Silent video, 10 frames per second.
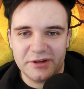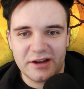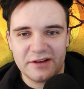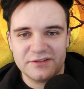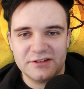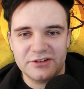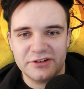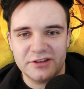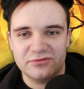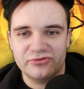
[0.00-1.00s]
we're going to have to
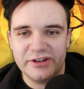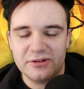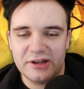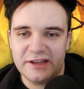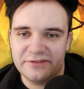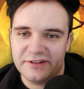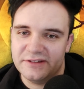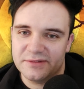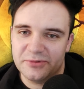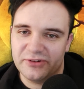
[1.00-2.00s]
look at the real-life
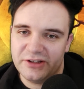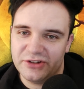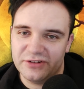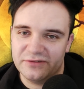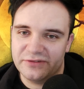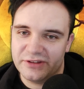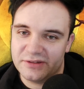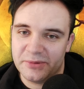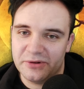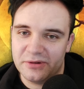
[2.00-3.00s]
inspiration for this
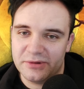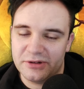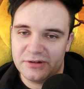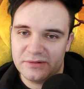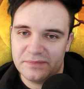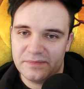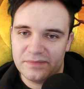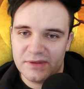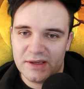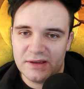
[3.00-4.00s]
Pokemon.
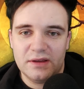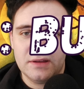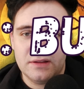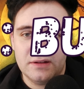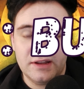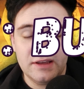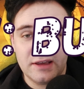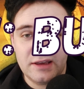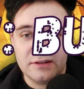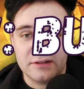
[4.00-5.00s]

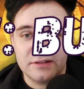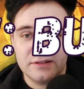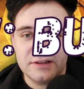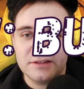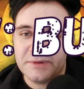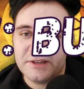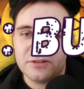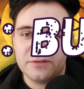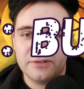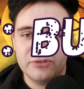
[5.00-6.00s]
Nincada is based
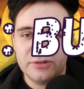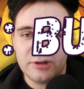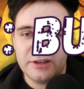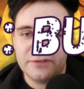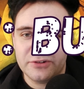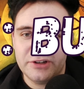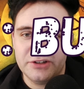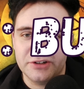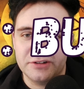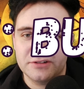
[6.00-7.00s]
off a real-life
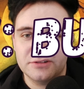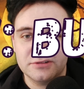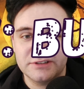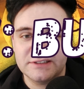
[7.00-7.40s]
creature called a